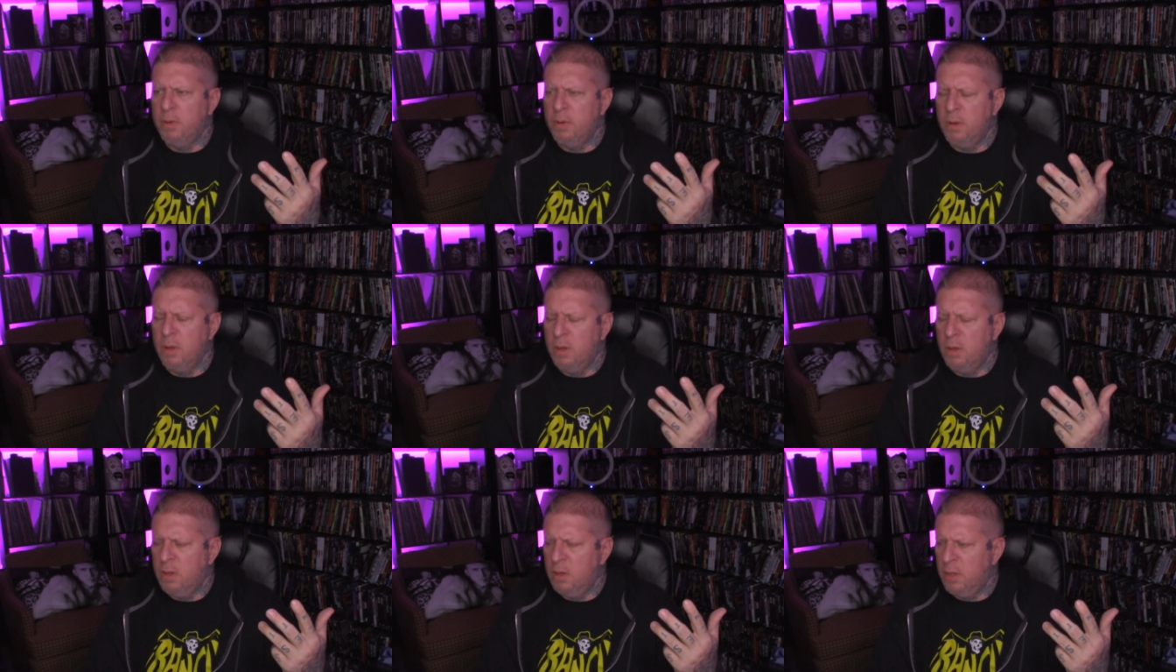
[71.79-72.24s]

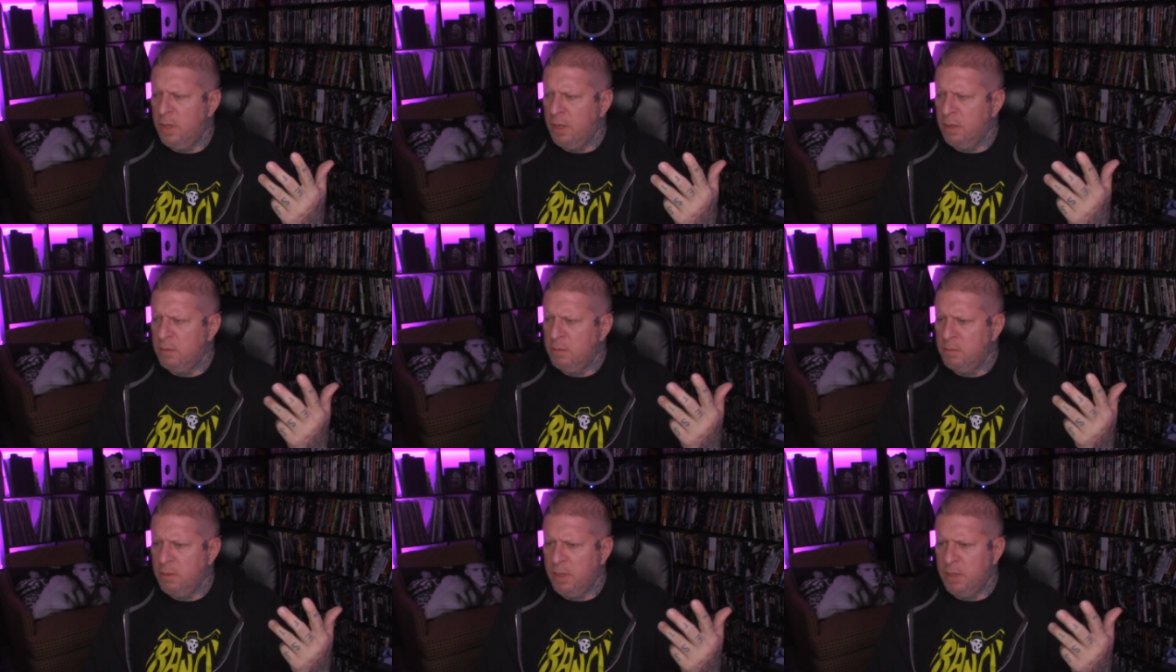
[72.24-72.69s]
Uh, like
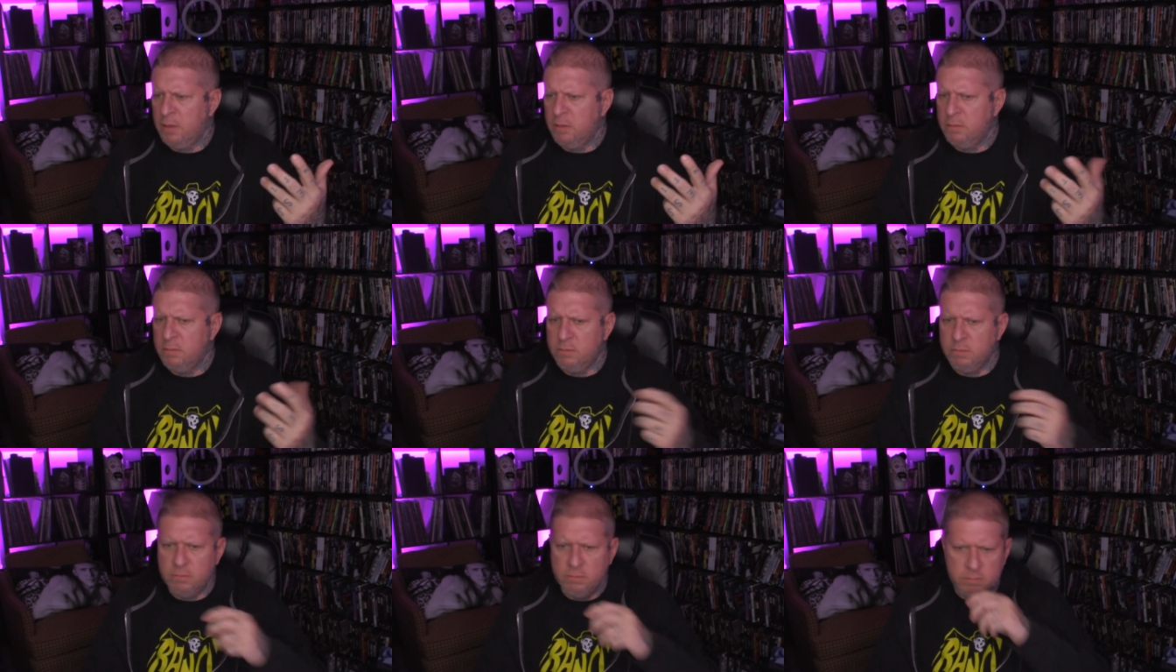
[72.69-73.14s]
like
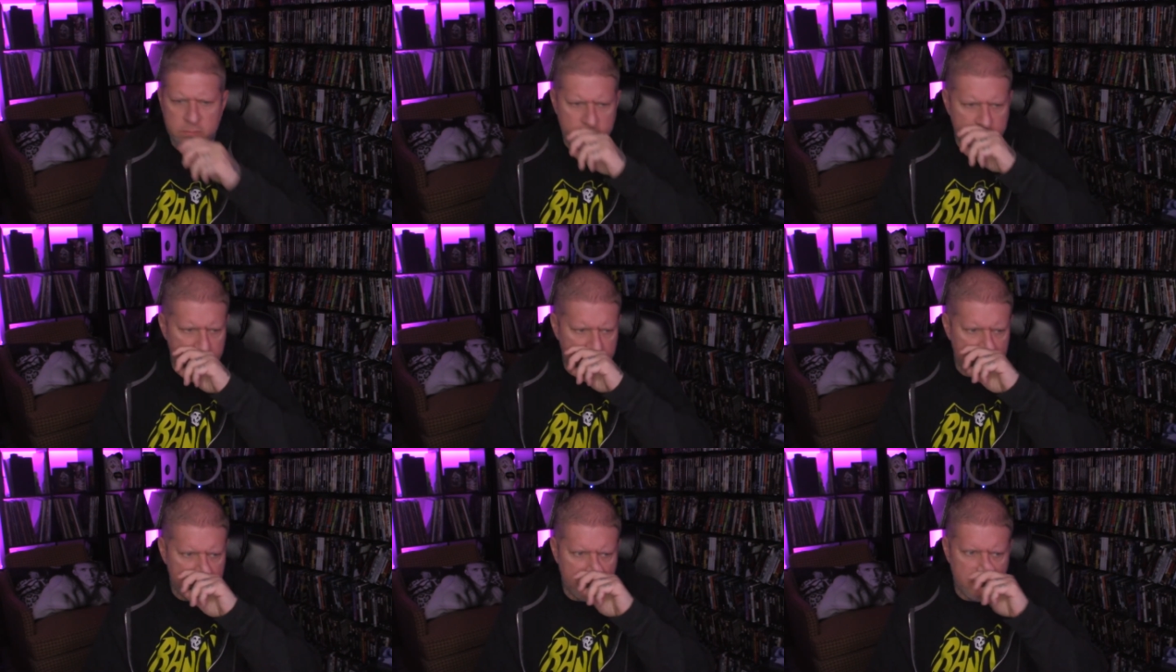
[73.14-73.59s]

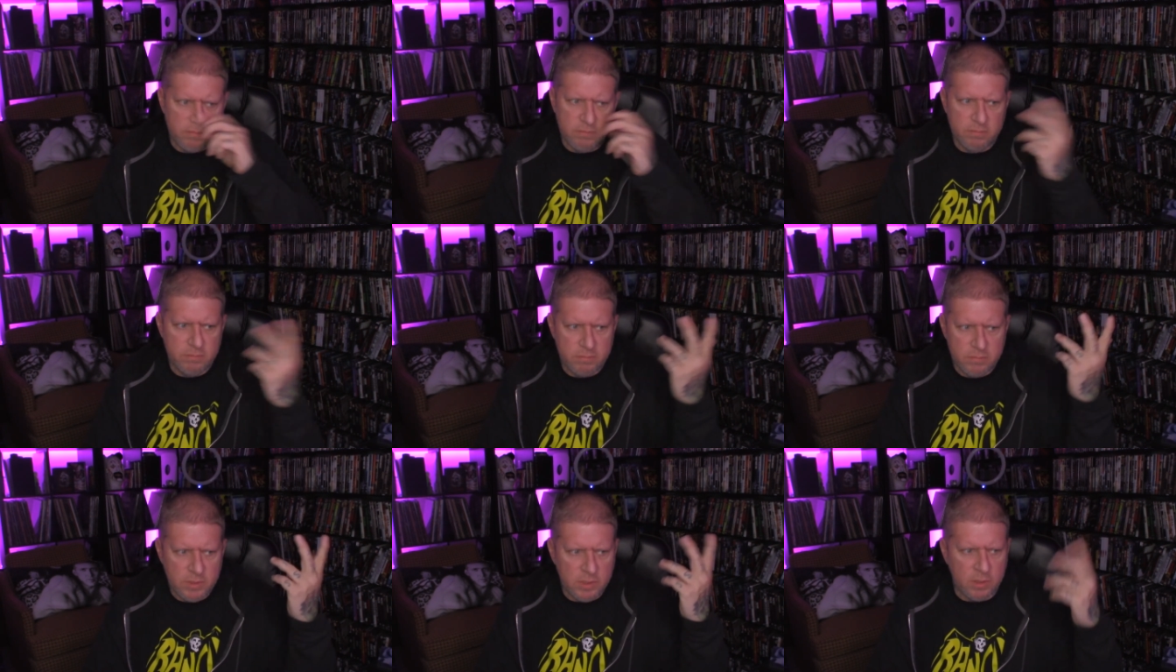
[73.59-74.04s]

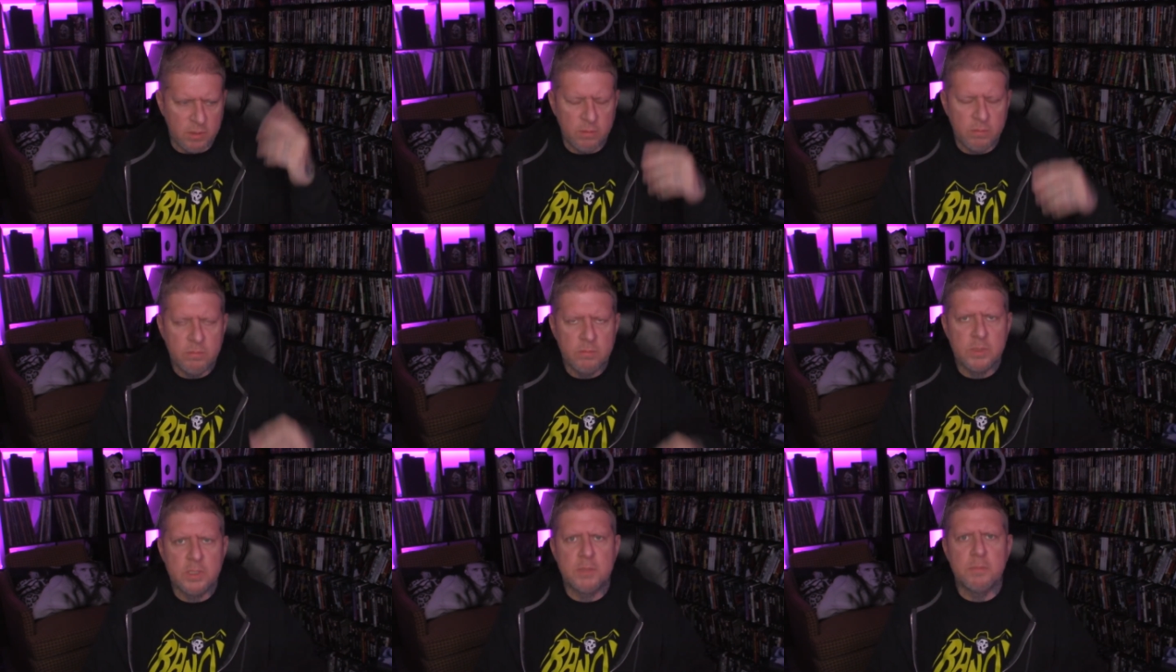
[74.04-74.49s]
you know
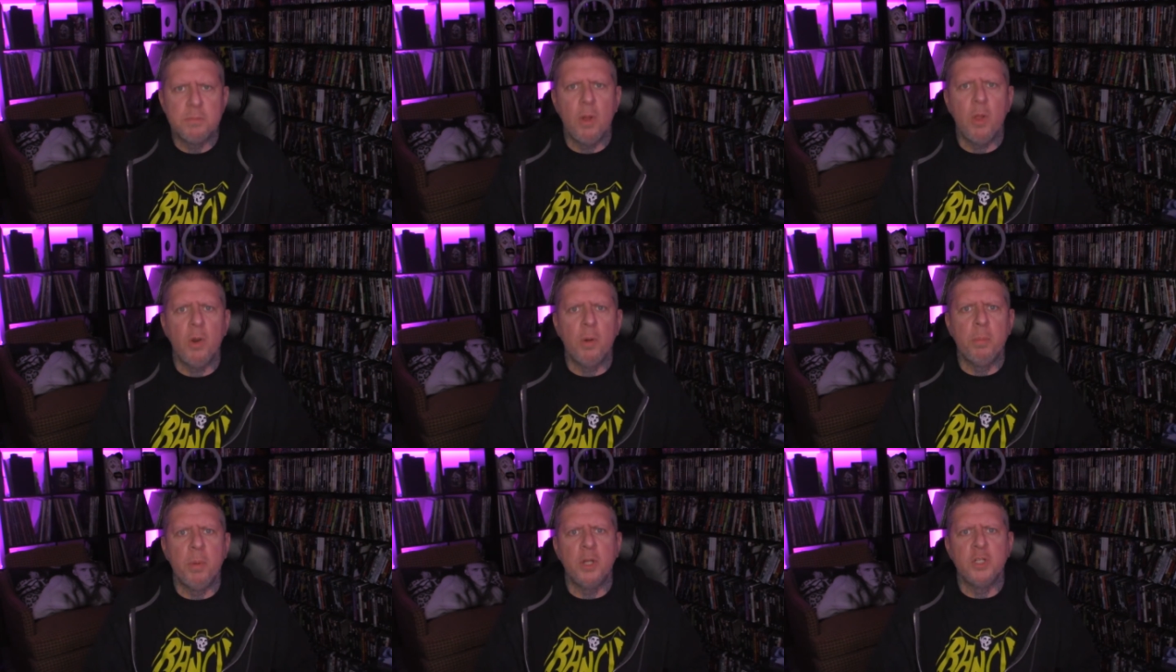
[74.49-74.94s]

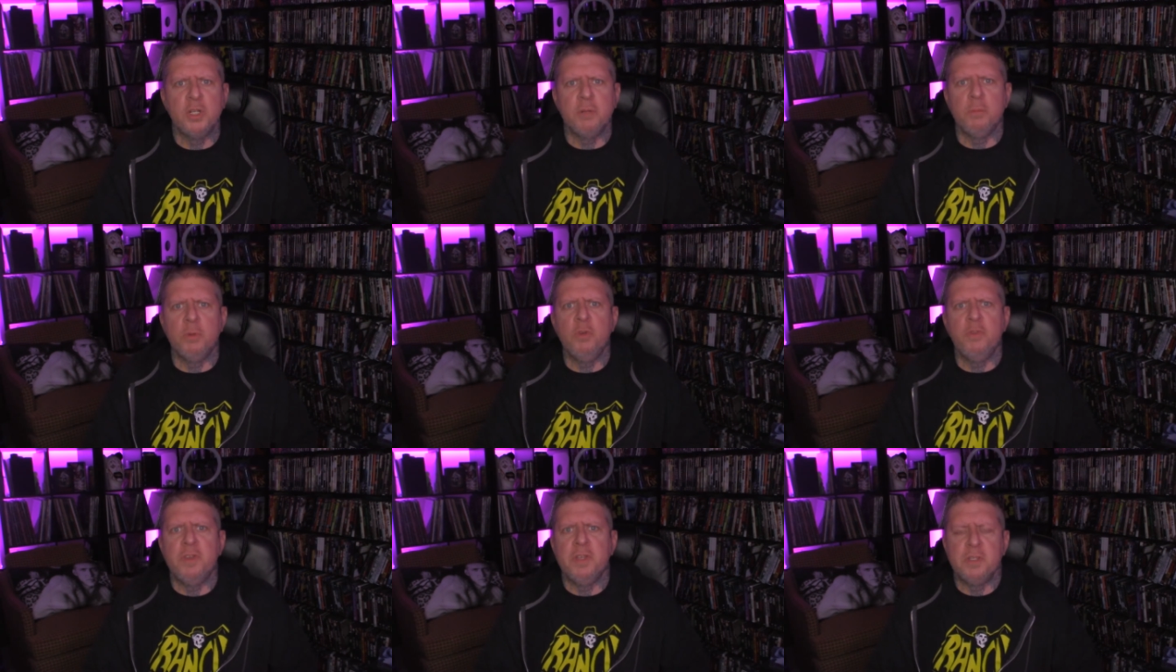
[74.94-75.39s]
smaller budget
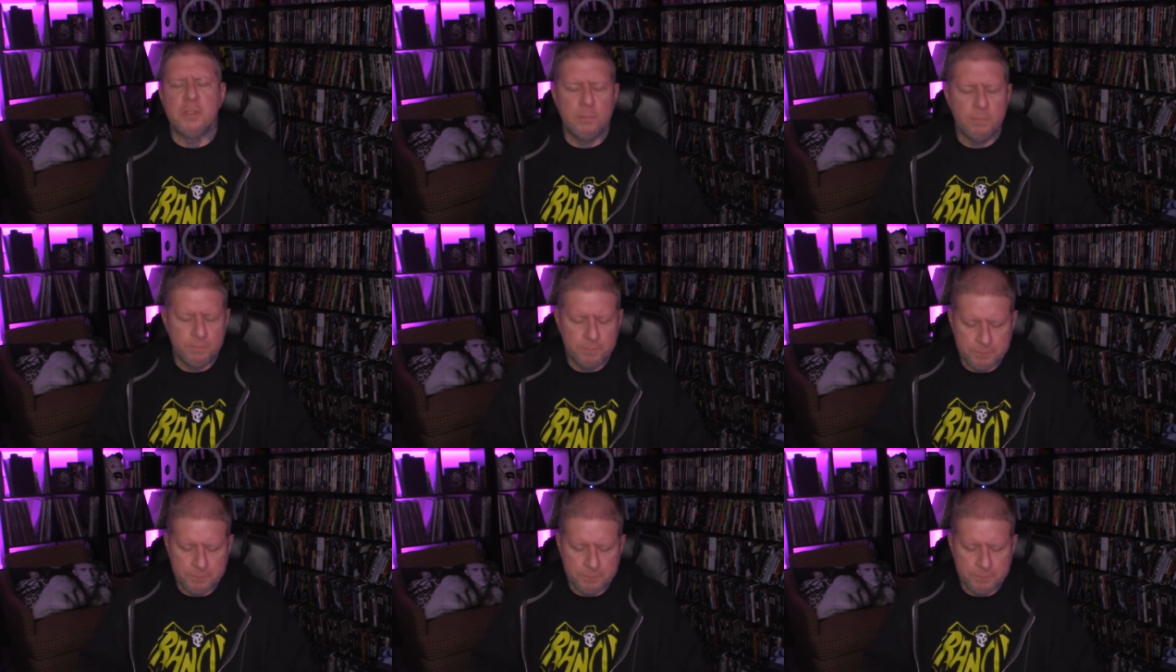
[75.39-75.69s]
movies.